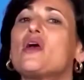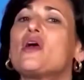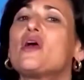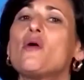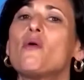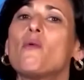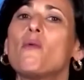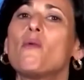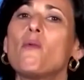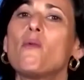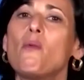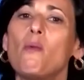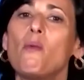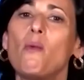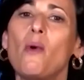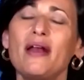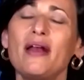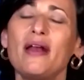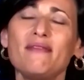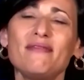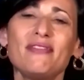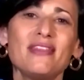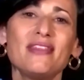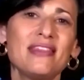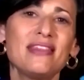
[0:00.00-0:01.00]
One
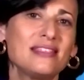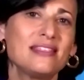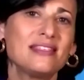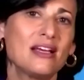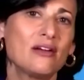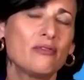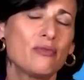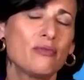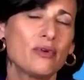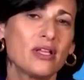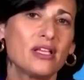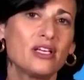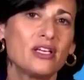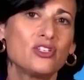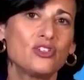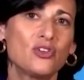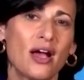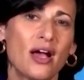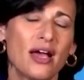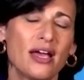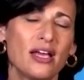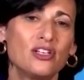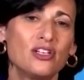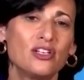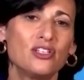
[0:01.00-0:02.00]
of the things I really try
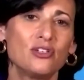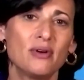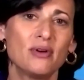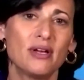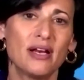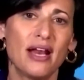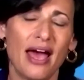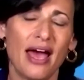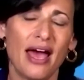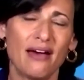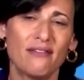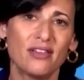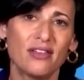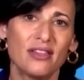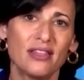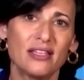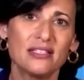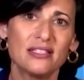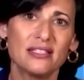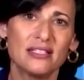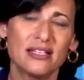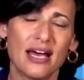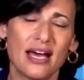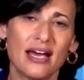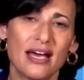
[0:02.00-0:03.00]
and do in having this
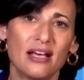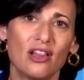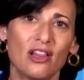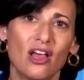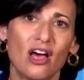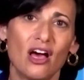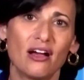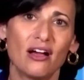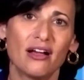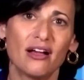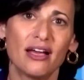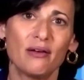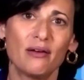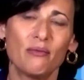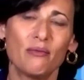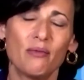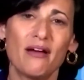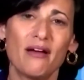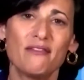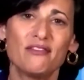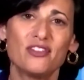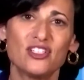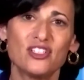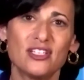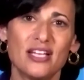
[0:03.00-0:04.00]
dialogue, and
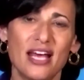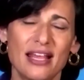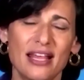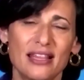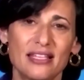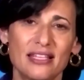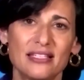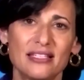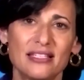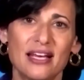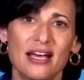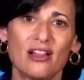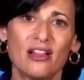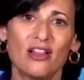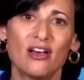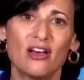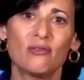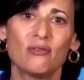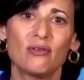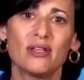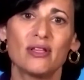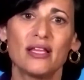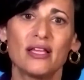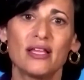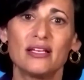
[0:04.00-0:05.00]
I've just had this dialogue
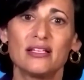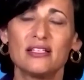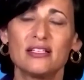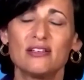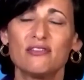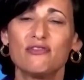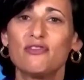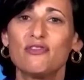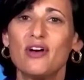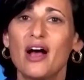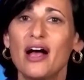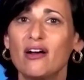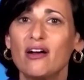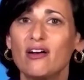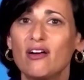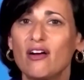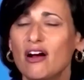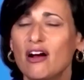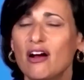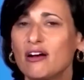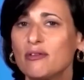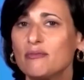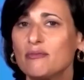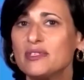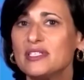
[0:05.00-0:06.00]
related to
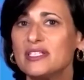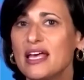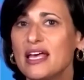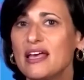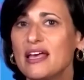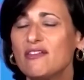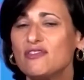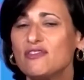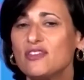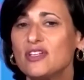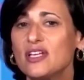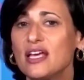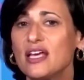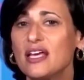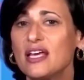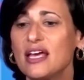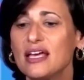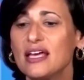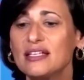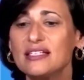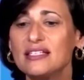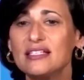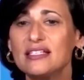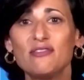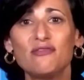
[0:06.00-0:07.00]
firearm safety,
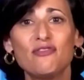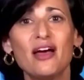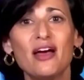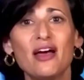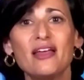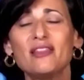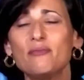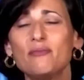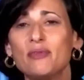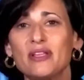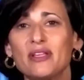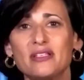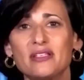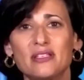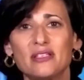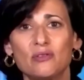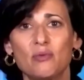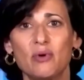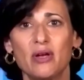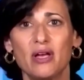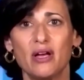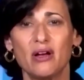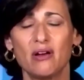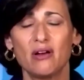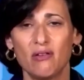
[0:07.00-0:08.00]
is to find the places
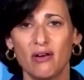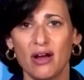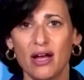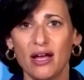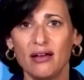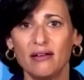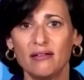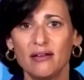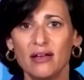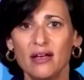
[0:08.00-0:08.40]
we agree.